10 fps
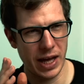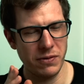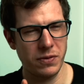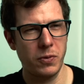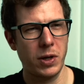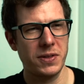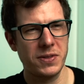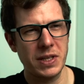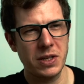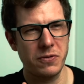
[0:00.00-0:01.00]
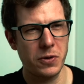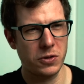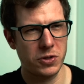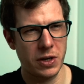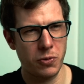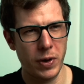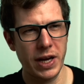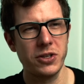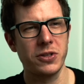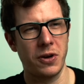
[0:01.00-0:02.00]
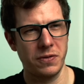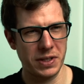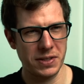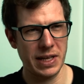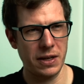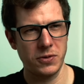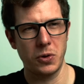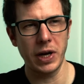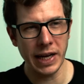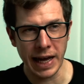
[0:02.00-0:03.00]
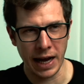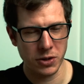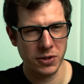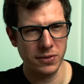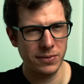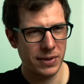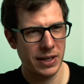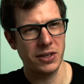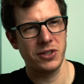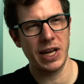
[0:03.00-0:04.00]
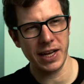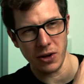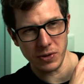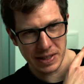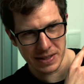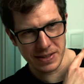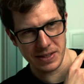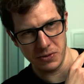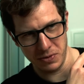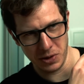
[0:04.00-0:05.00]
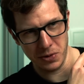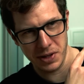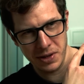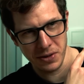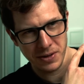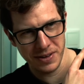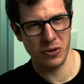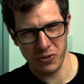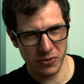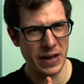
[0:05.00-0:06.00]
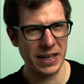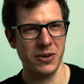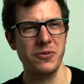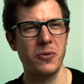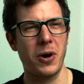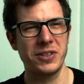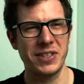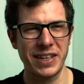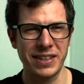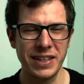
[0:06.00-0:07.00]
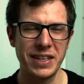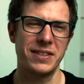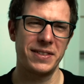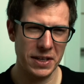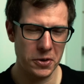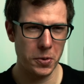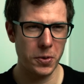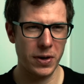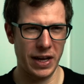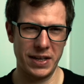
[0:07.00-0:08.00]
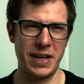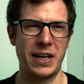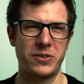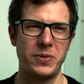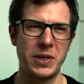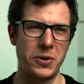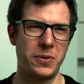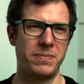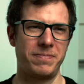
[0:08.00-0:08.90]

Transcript: If you want to see the first generation of this sensor in action, check out this video here. Thank you for watching. See you in the next video.